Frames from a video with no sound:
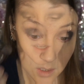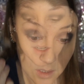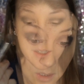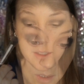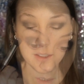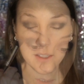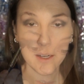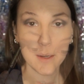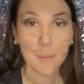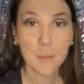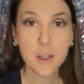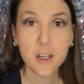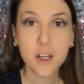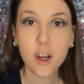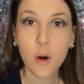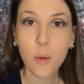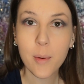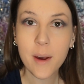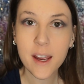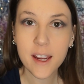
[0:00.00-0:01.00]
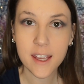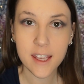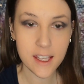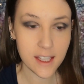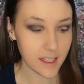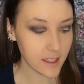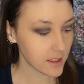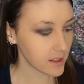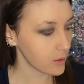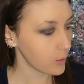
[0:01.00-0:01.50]
And then I'm going to go back
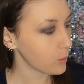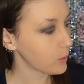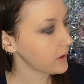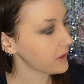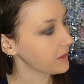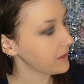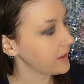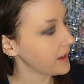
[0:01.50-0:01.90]
in with